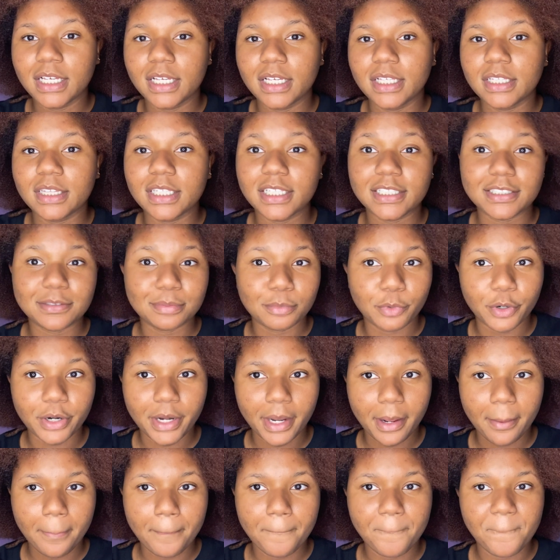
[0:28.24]
this
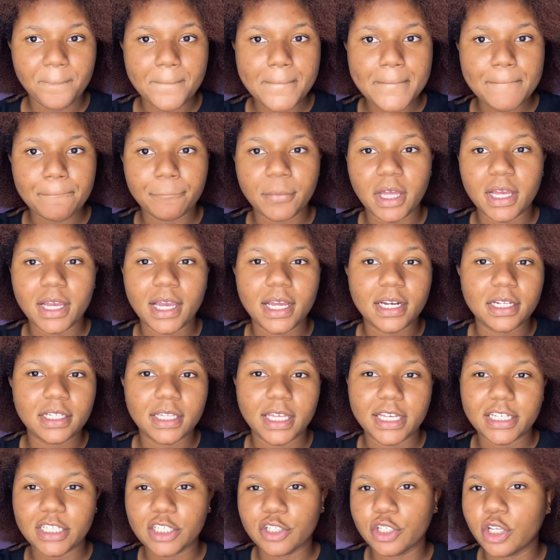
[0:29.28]
morning. I got it
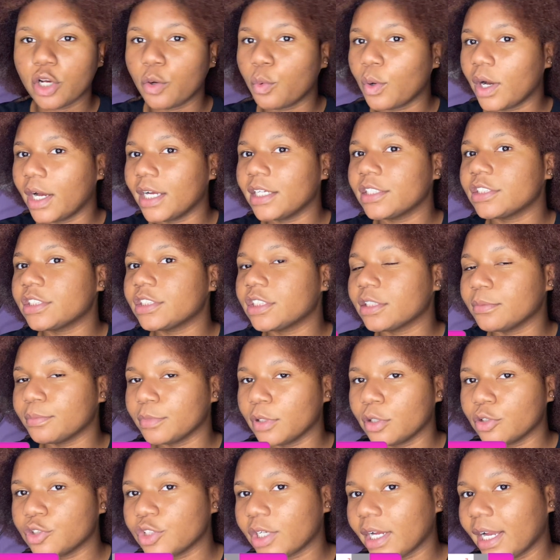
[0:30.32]
washed and blow
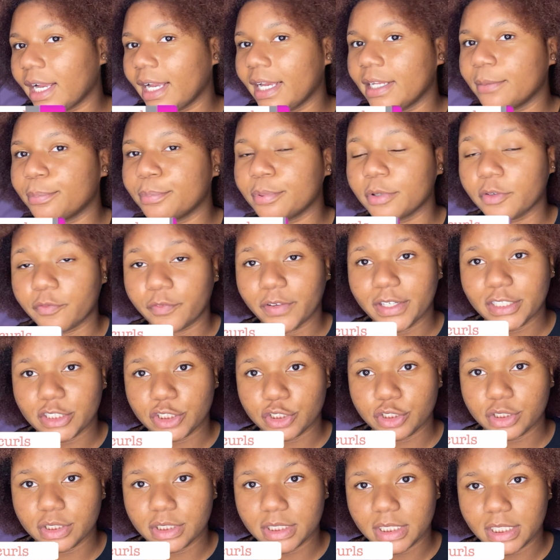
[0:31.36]
dried,
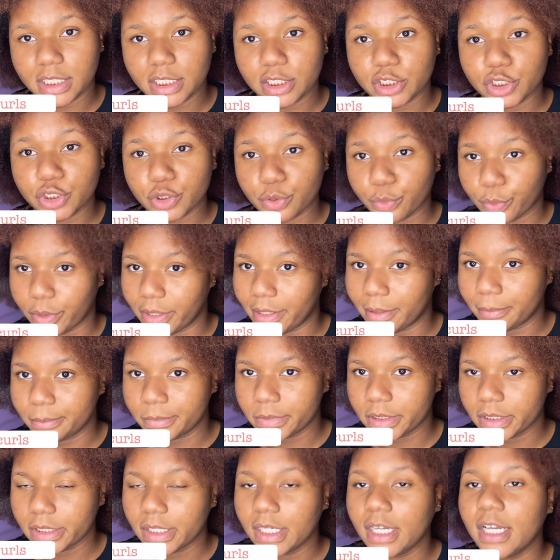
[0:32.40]
professionally
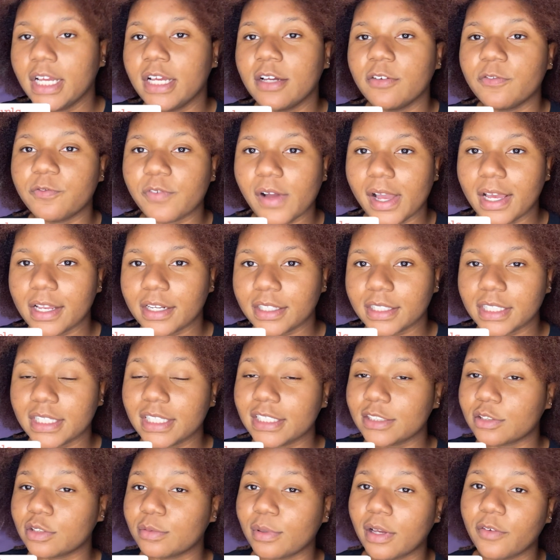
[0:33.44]
trimmed. Finally, this
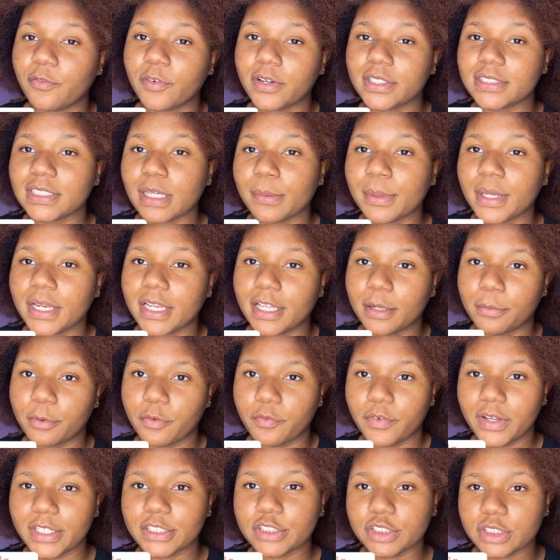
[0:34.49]
was my first time getting it
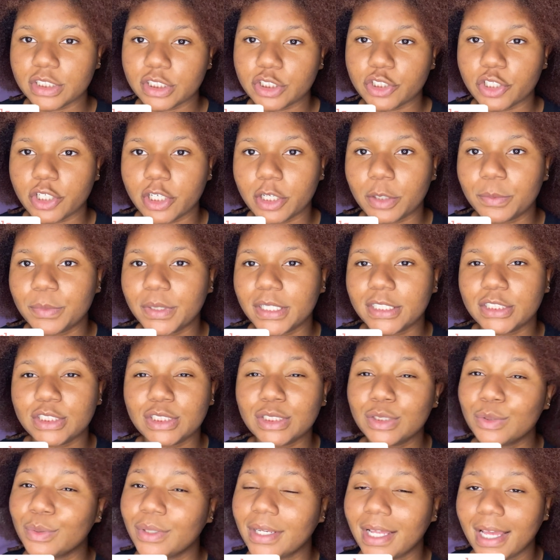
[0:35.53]
professionally trimmed in
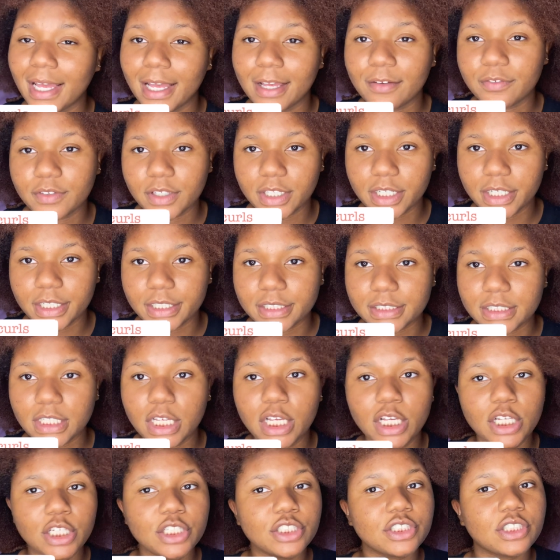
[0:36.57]
2.5 years.
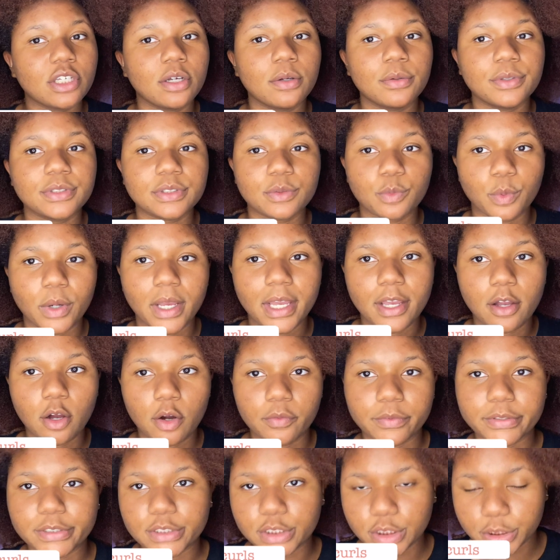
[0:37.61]
So it was way
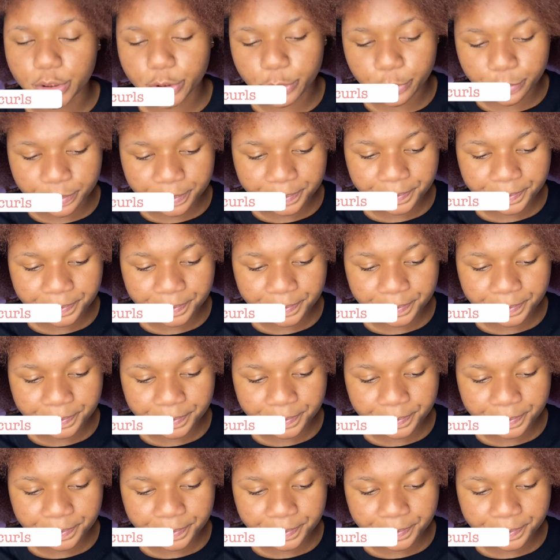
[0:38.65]
overdue.